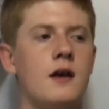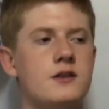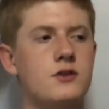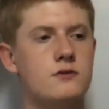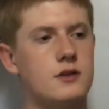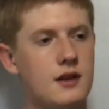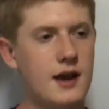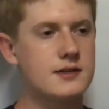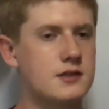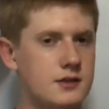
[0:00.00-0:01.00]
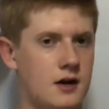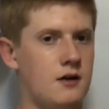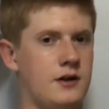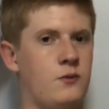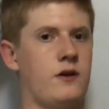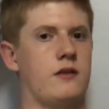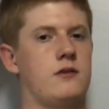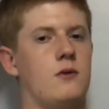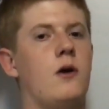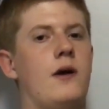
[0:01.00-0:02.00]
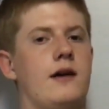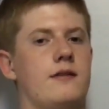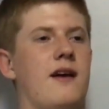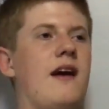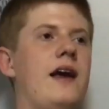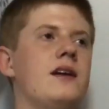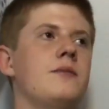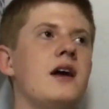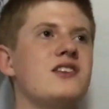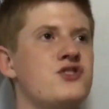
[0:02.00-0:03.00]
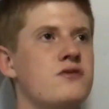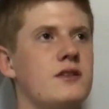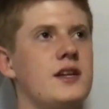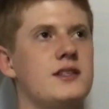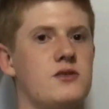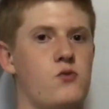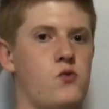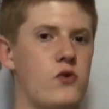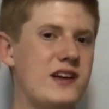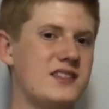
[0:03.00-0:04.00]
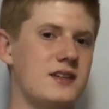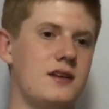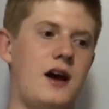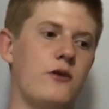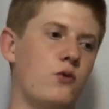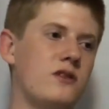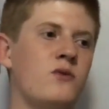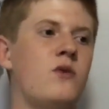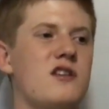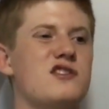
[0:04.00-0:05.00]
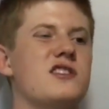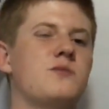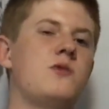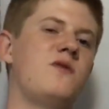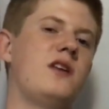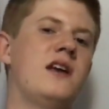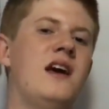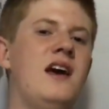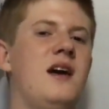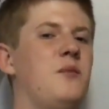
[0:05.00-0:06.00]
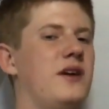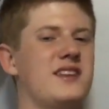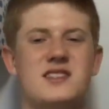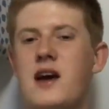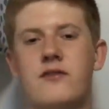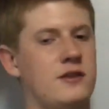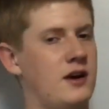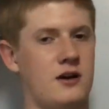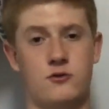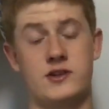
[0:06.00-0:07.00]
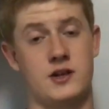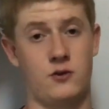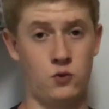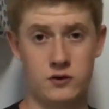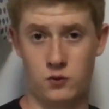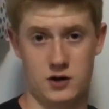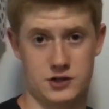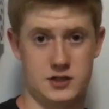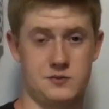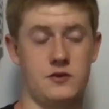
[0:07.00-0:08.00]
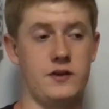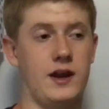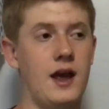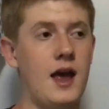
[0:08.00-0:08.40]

So the last con I want to throw out there, and I'm not sure that it's a reason I wouldn't watch this movie, but it's definitely not a reason I would watch this movie,